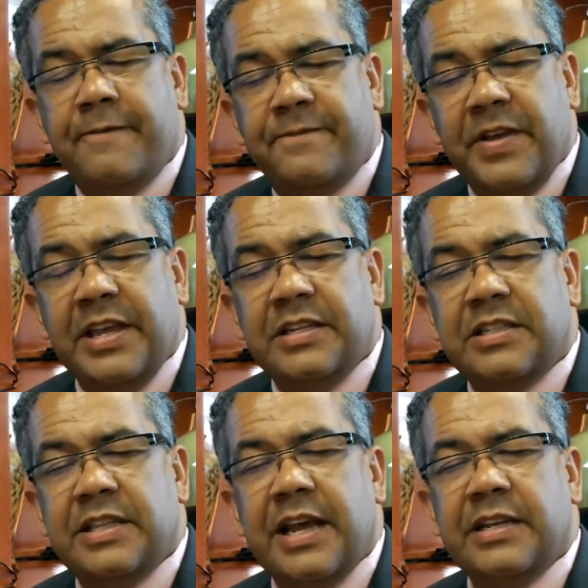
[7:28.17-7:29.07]
face
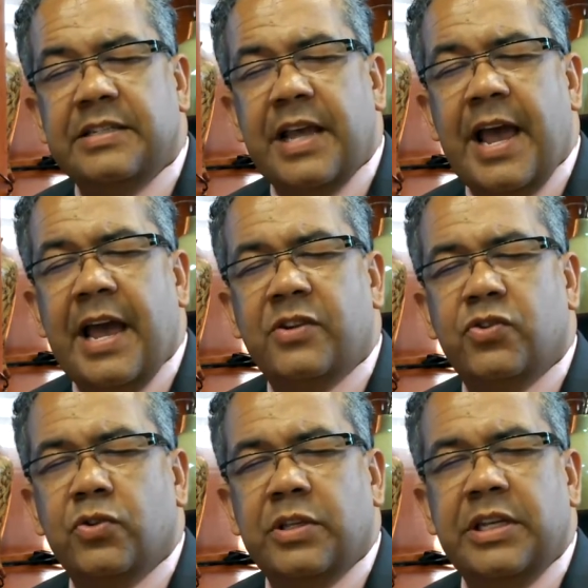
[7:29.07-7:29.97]
that is
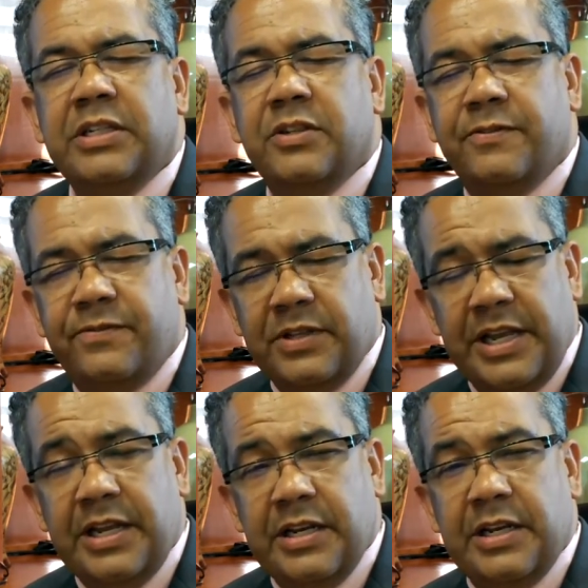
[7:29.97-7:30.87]
actually
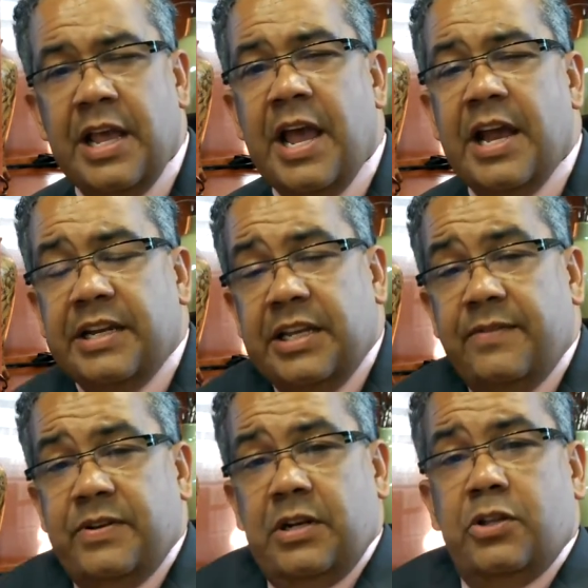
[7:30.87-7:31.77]
deflated and
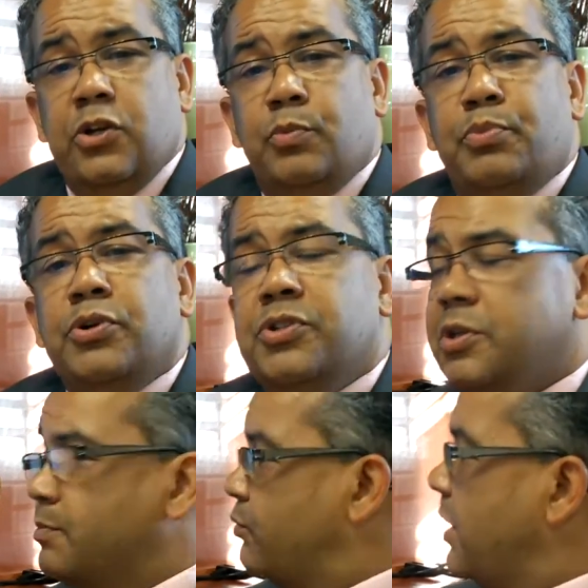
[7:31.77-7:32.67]
giving it a little
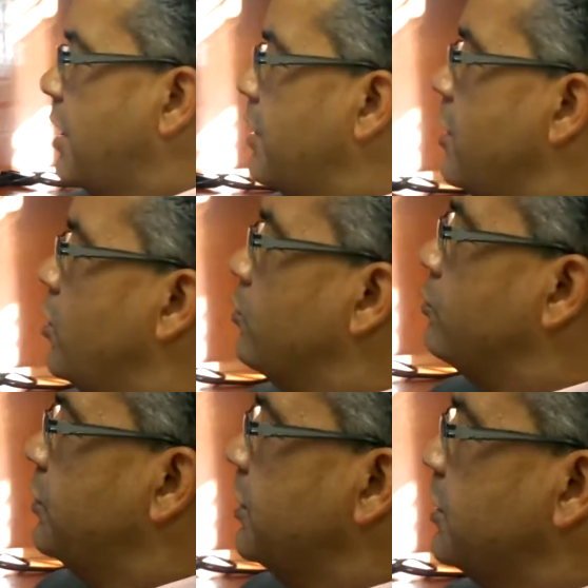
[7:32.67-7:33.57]
push-up brow
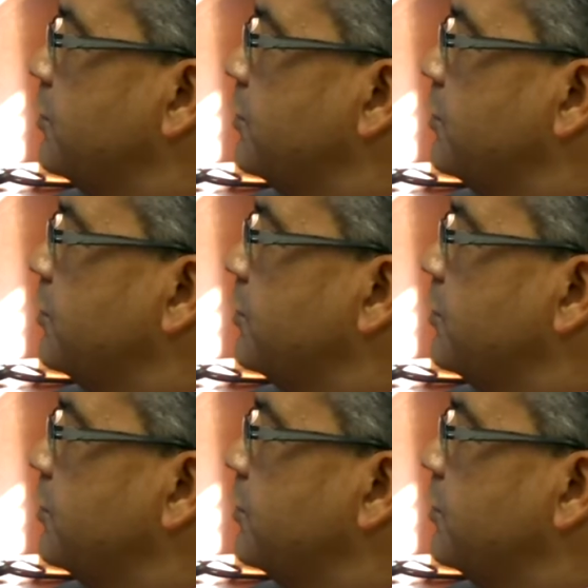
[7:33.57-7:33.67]
really